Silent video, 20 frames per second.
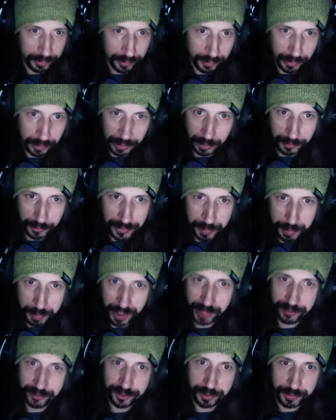How'd they
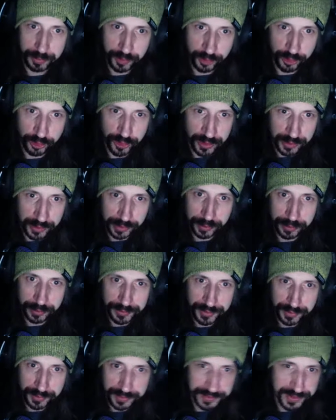patched up the shielding
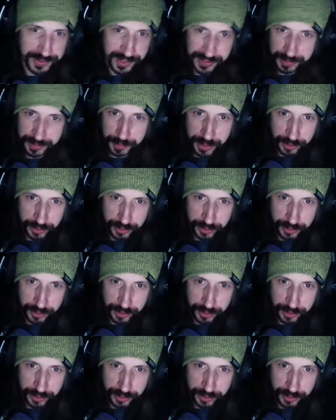using this decimated